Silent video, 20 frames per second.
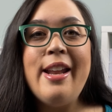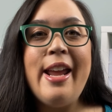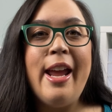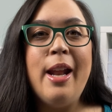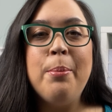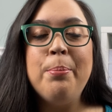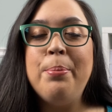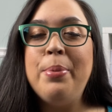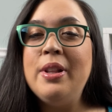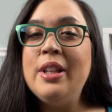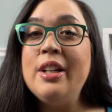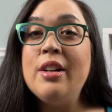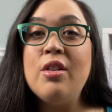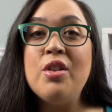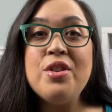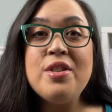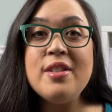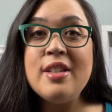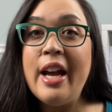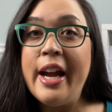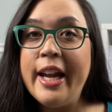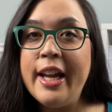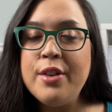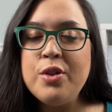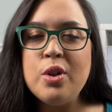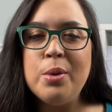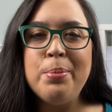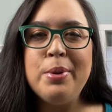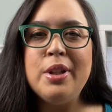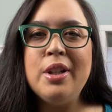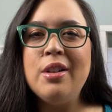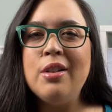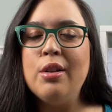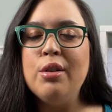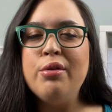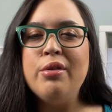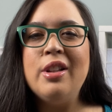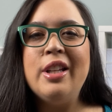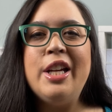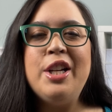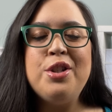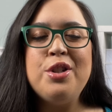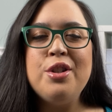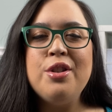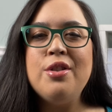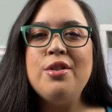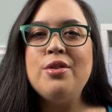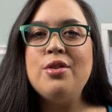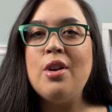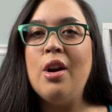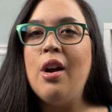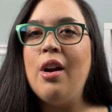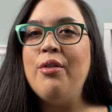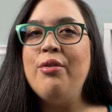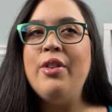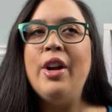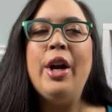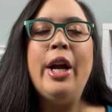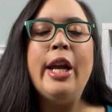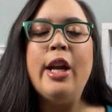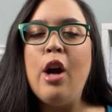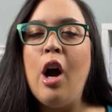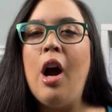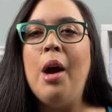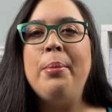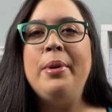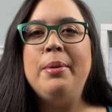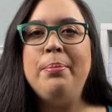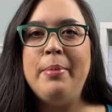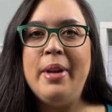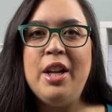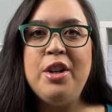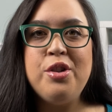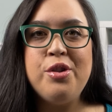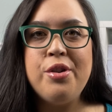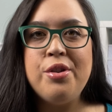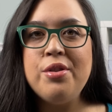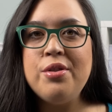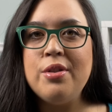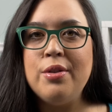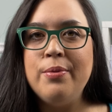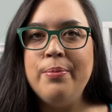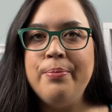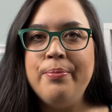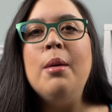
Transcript: and political science or political relations are very common majors.